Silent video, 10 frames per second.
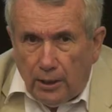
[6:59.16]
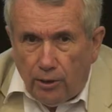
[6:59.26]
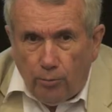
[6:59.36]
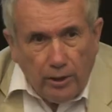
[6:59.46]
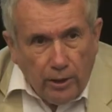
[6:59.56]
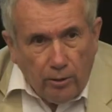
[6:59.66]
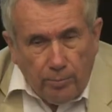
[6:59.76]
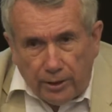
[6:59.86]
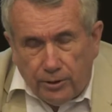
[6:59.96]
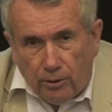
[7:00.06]
we'd know
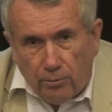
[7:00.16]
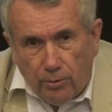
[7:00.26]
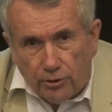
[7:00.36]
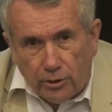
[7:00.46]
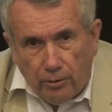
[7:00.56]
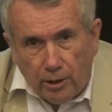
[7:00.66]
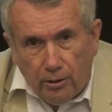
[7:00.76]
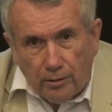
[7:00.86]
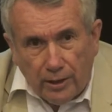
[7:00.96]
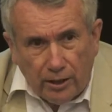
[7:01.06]
better what's going
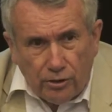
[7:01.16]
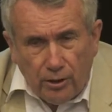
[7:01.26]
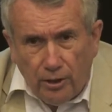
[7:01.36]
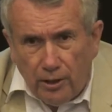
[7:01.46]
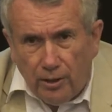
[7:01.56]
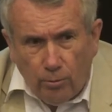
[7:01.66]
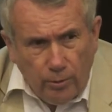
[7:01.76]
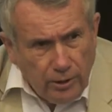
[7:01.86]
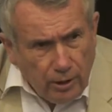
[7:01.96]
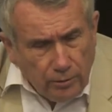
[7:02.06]
on. Actually,
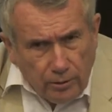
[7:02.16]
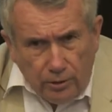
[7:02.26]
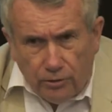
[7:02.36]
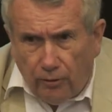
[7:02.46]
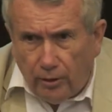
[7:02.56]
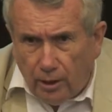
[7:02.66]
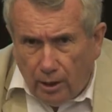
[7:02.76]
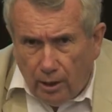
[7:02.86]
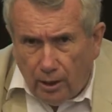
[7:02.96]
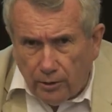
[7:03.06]
we don't. It's very
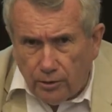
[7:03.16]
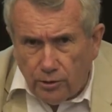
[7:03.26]
hard